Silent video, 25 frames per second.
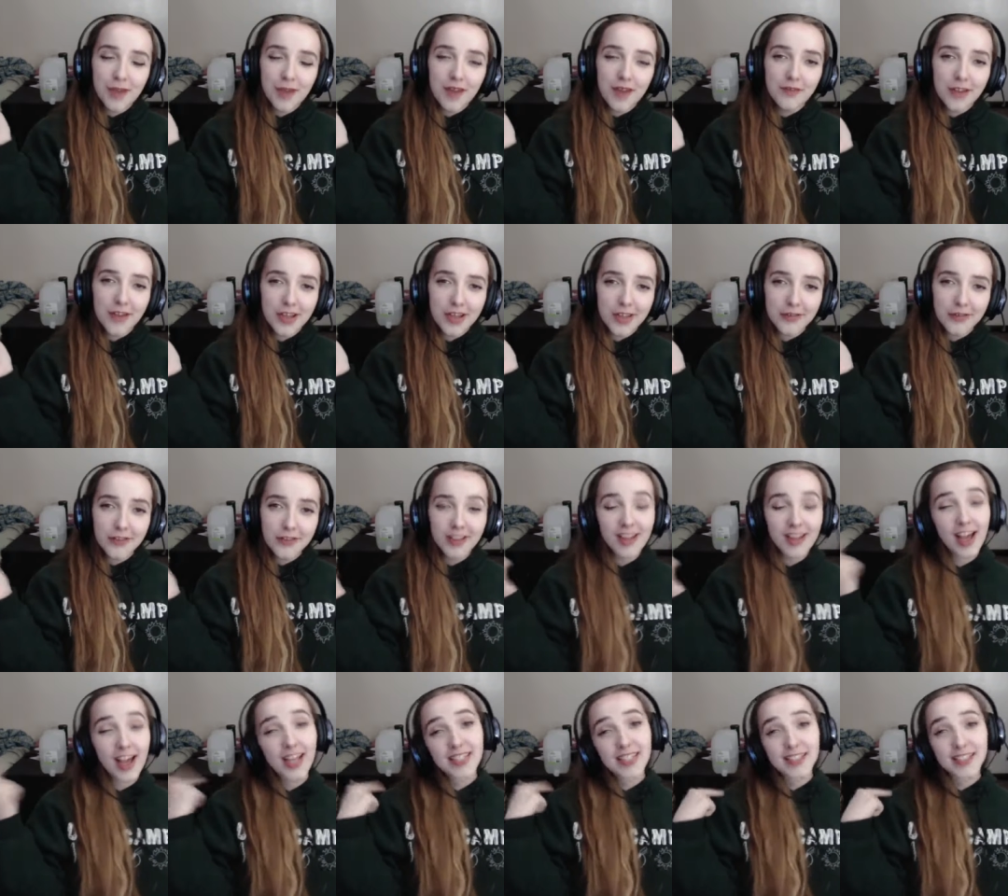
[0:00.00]
fellow
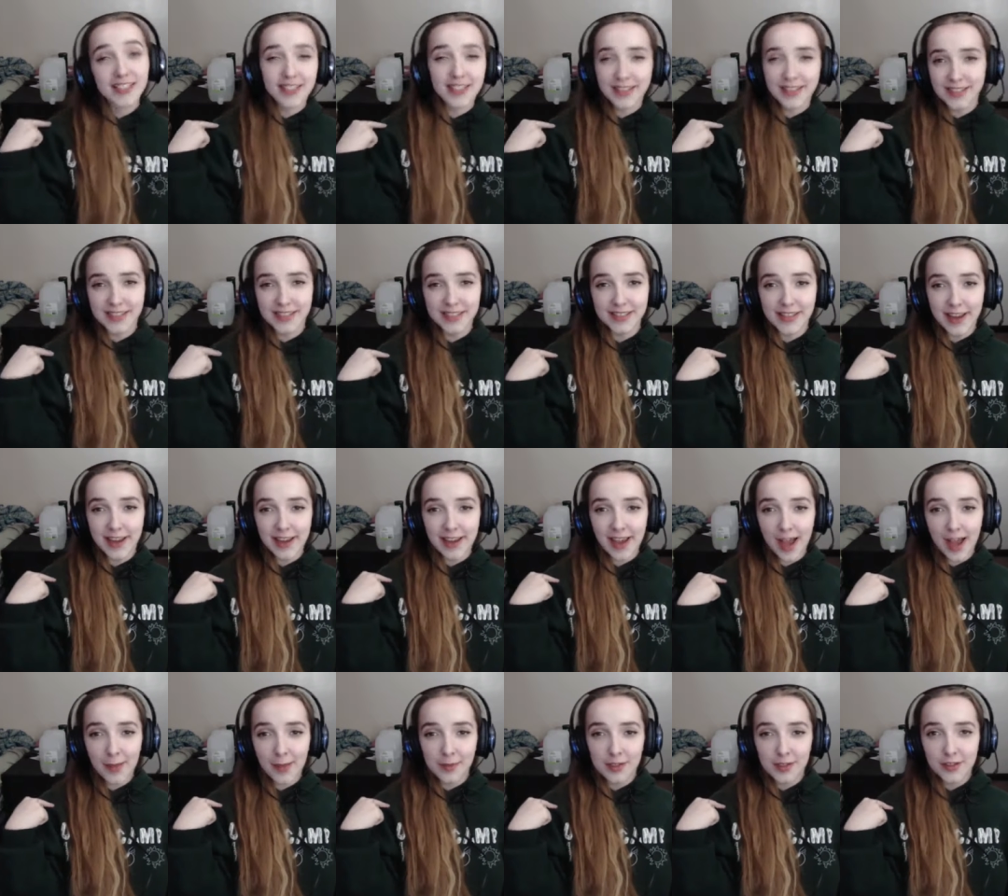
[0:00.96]
felines, this is
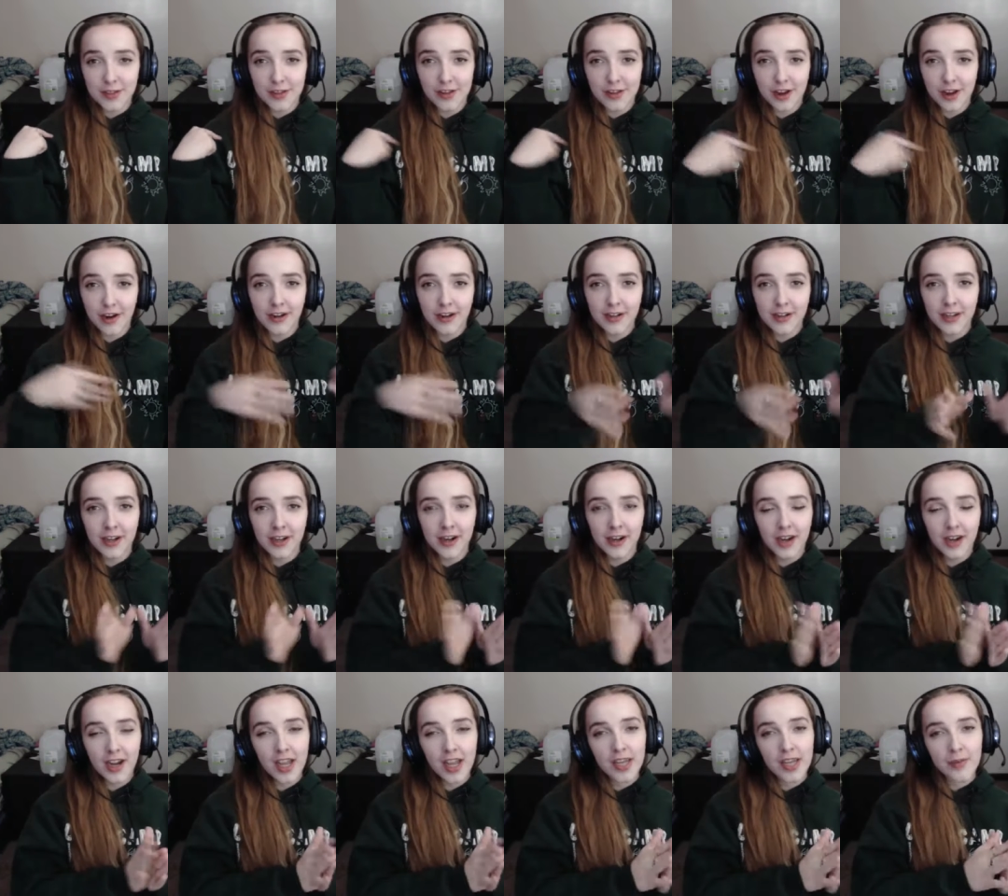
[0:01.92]
KittyCatPWYarn here,
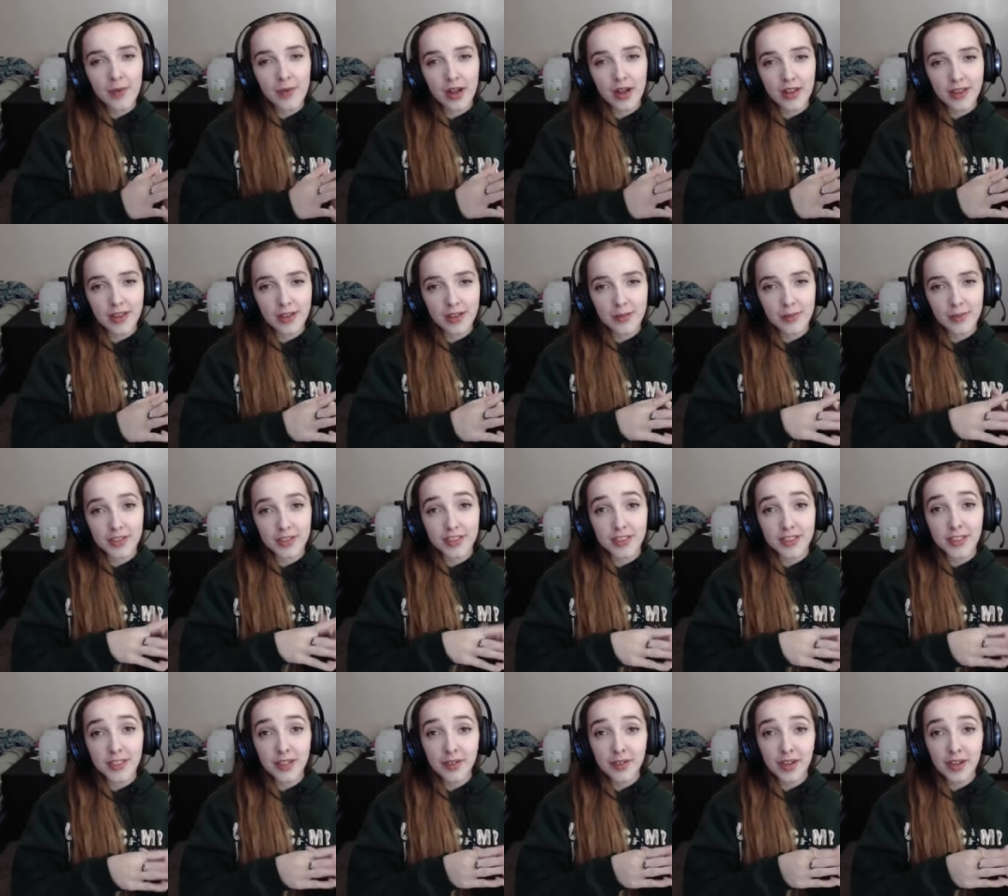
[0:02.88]
and welcome
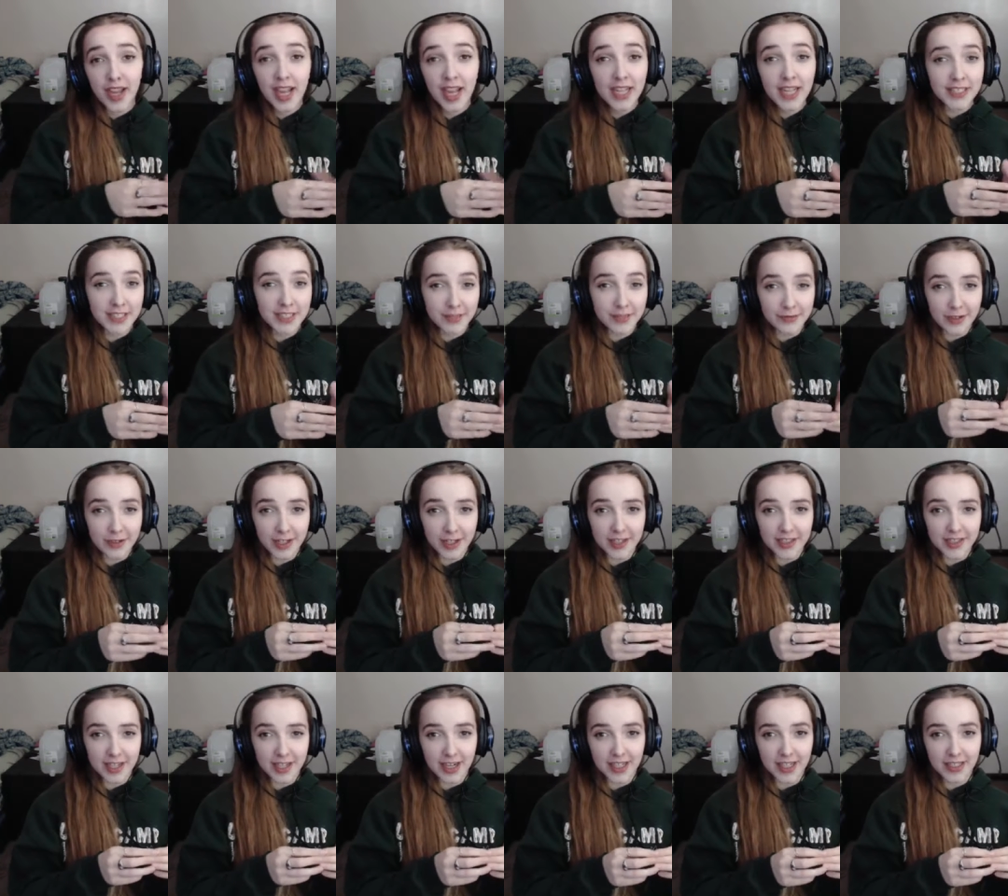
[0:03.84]
to a
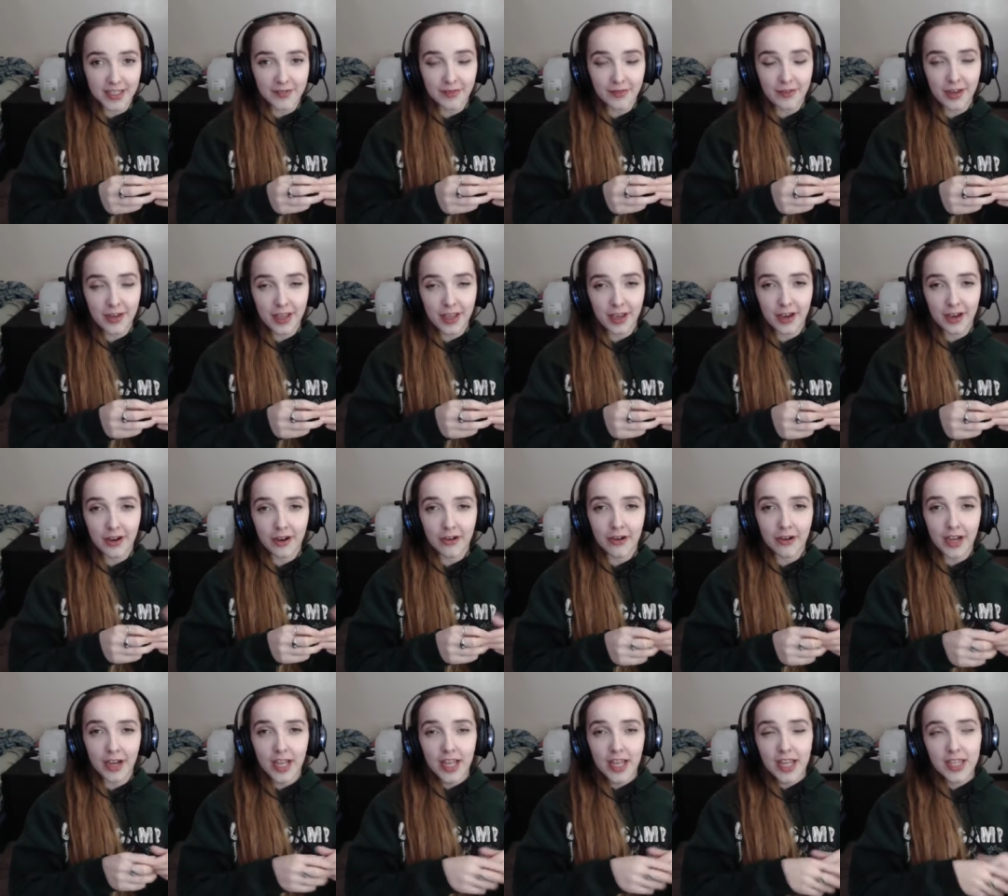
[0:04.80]
different kind of video.
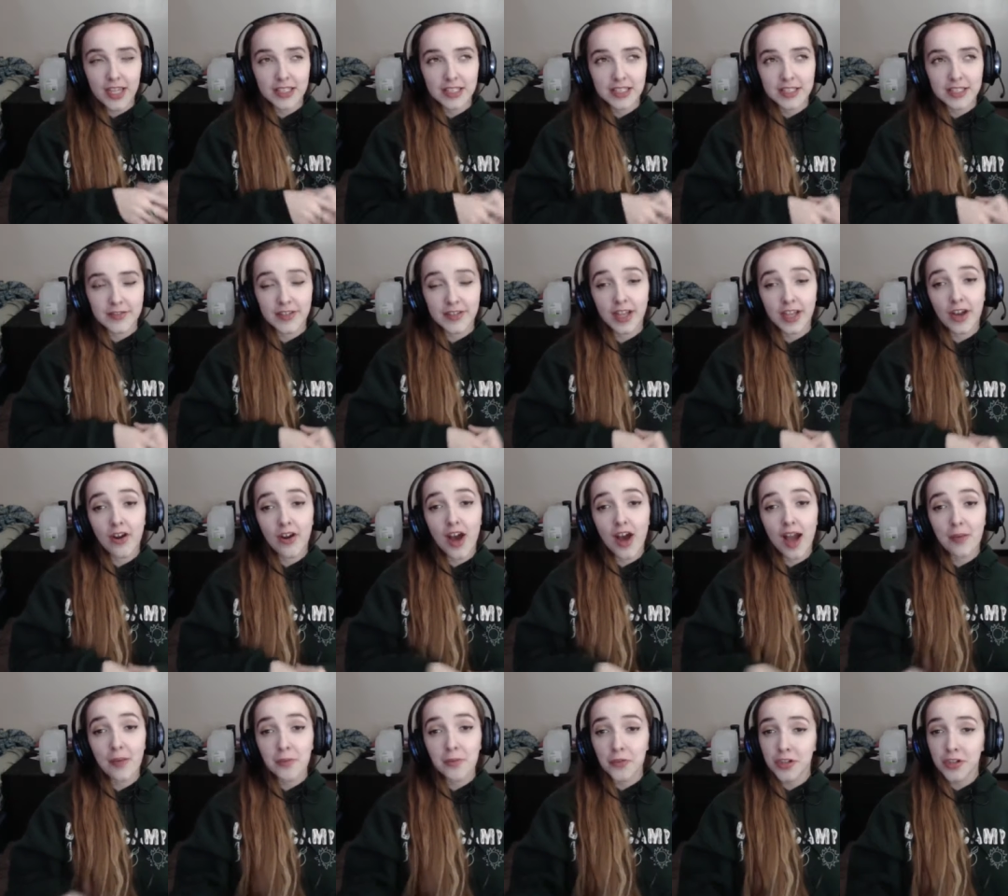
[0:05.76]
In this video,
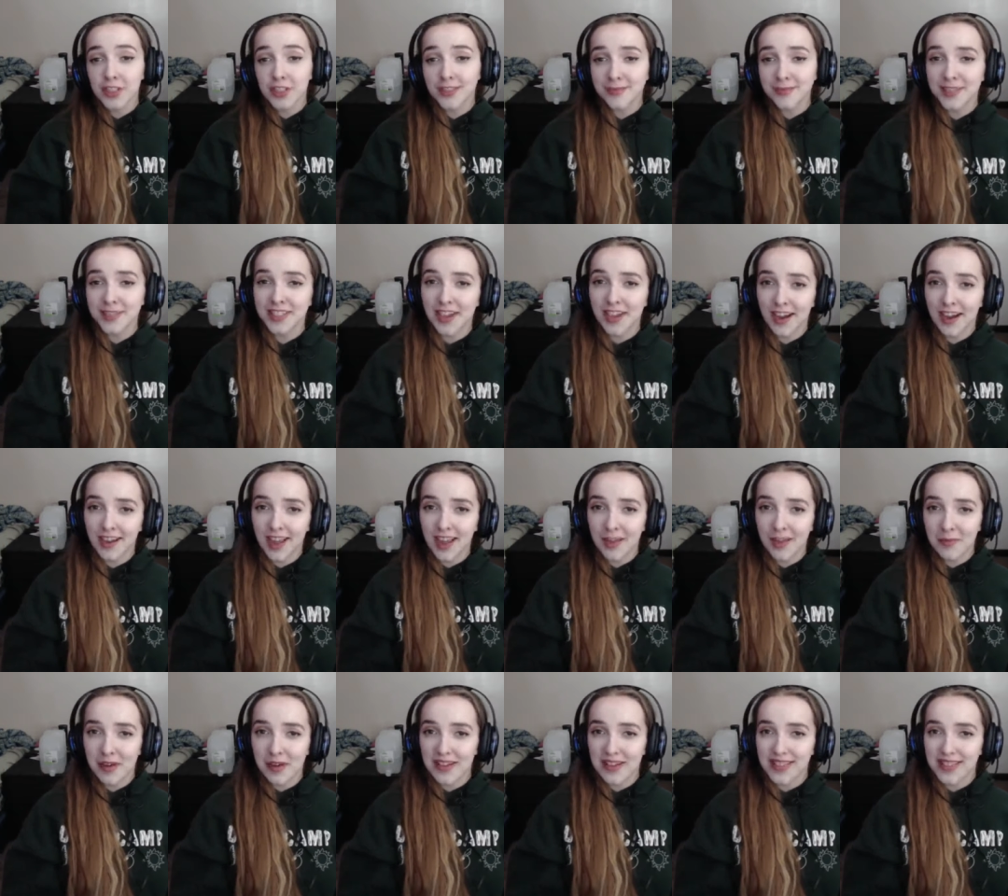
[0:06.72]
I'm going to be talking
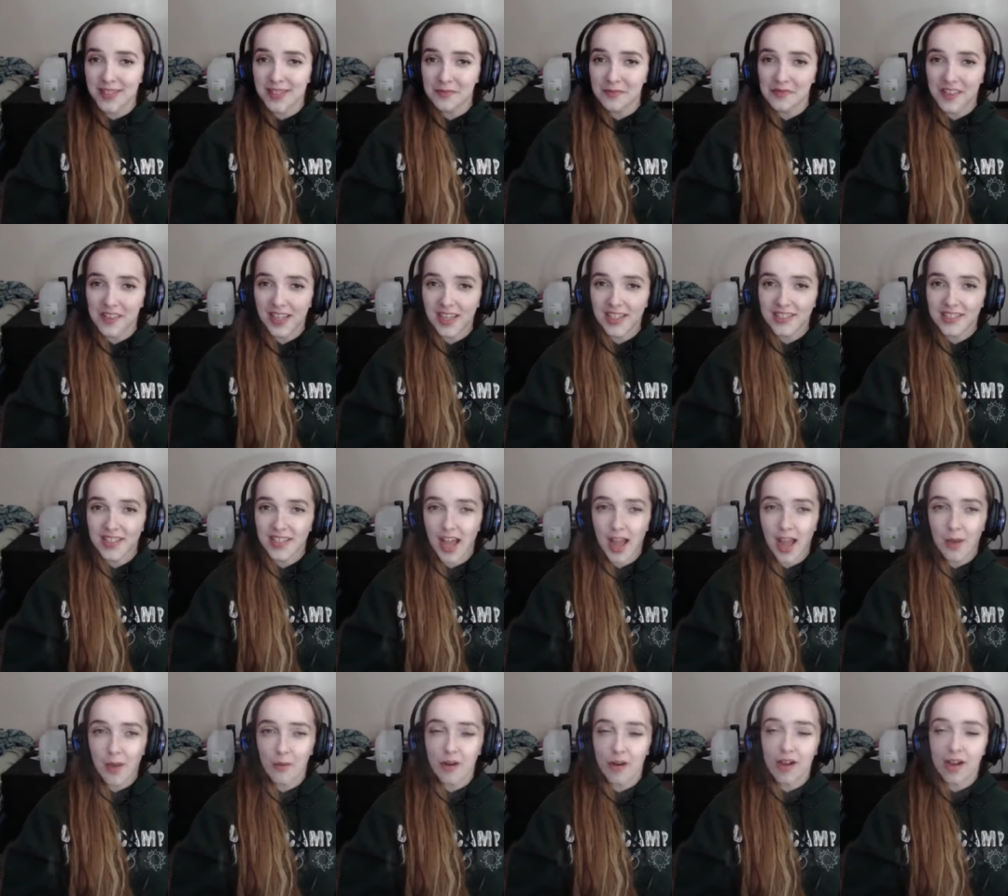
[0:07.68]
about some things
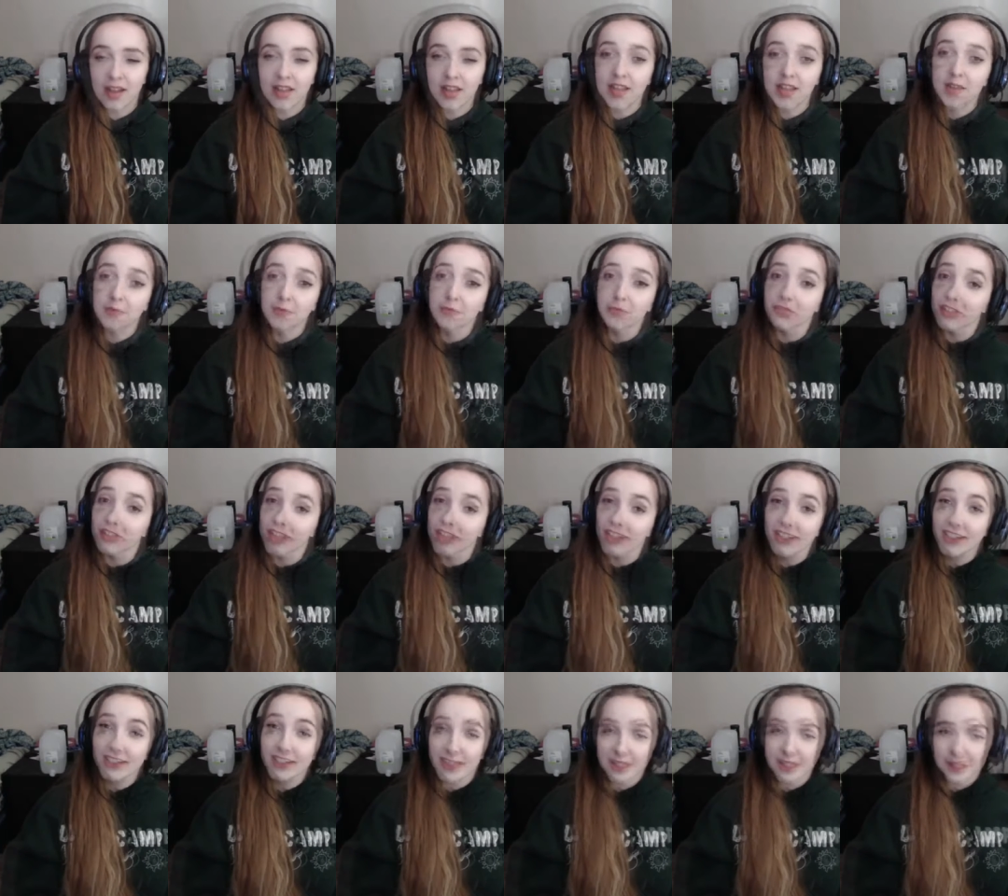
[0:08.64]
I want in
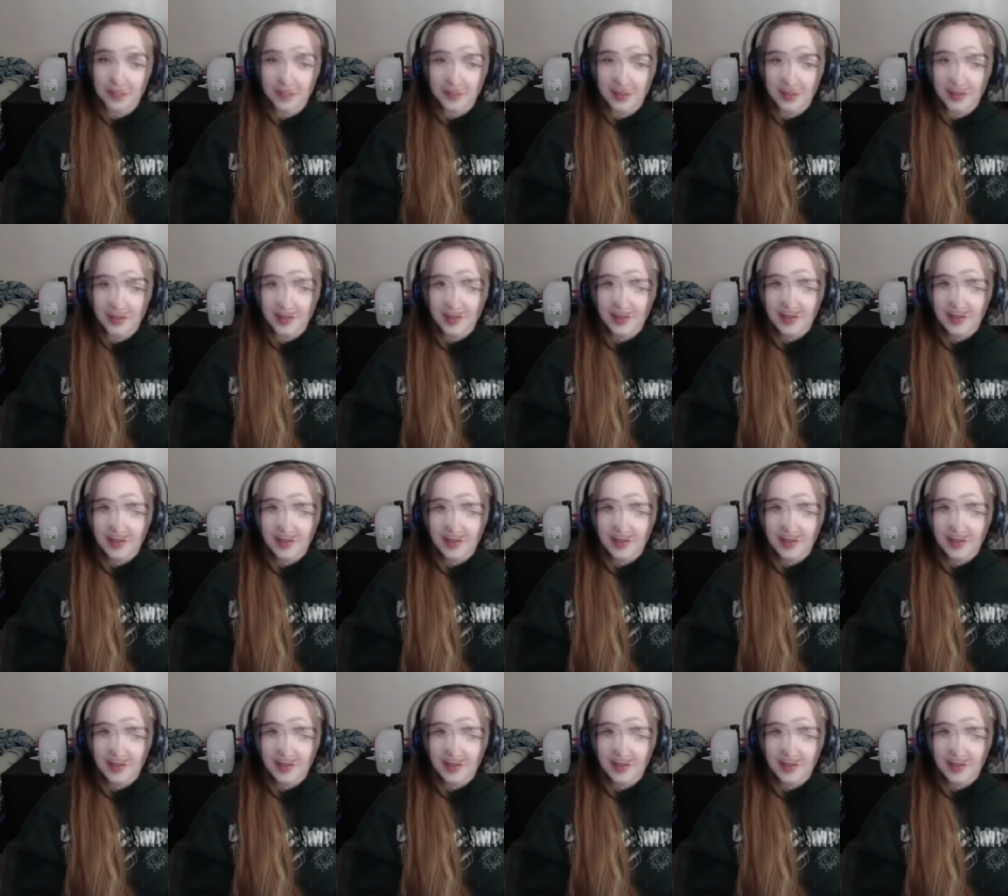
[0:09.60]
Planet Zoo.